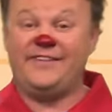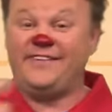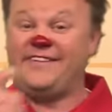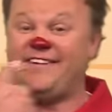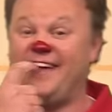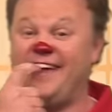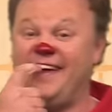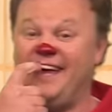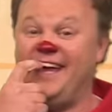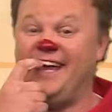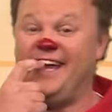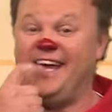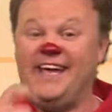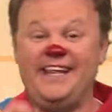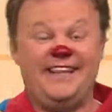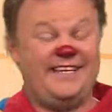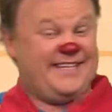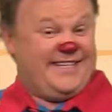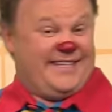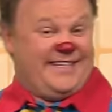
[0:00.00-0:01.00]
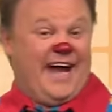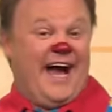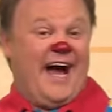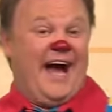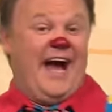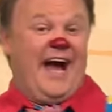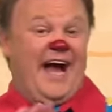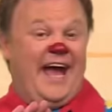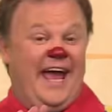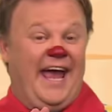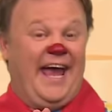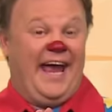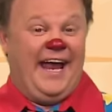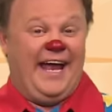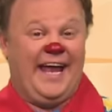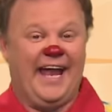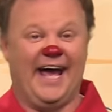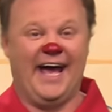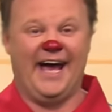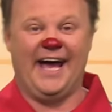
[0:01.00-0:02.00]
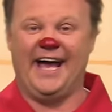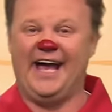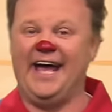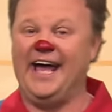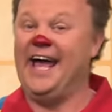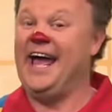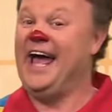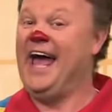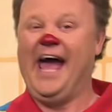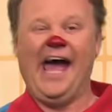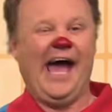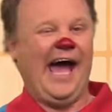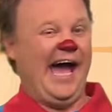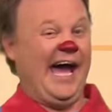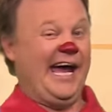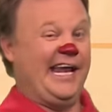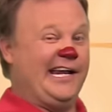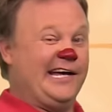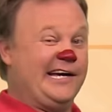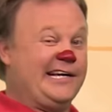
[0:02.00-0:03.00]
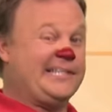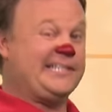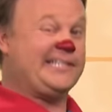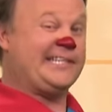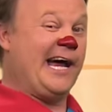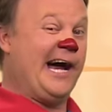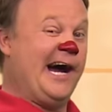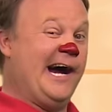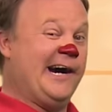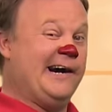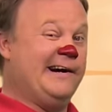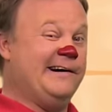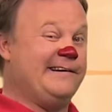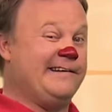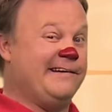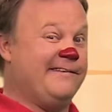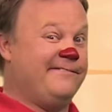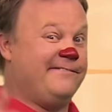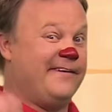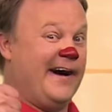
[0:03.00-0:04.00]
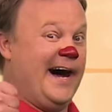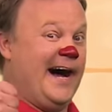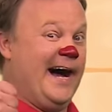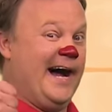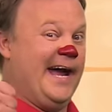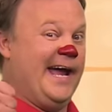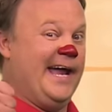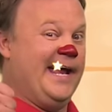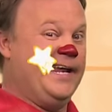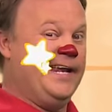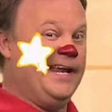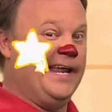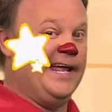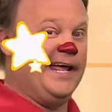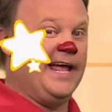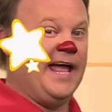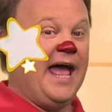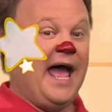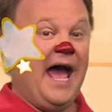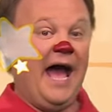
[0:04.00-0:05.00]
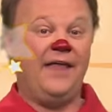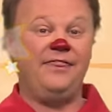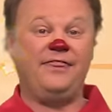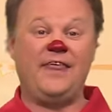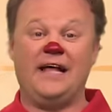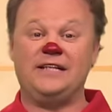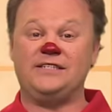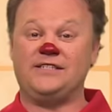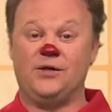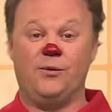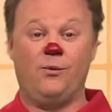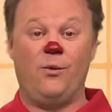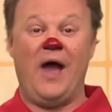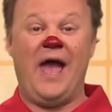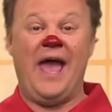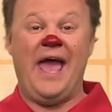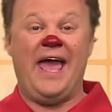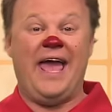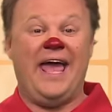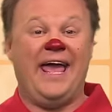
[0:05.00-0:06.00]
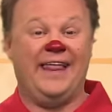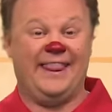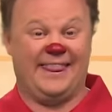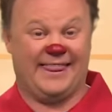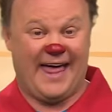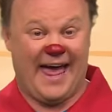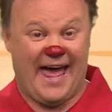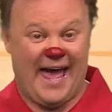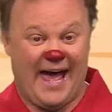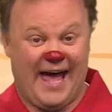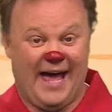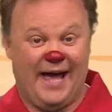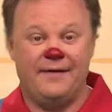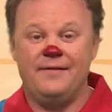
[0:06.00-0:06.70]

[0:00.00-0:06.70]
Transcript: teeth shine and look so divine. And that's the way they're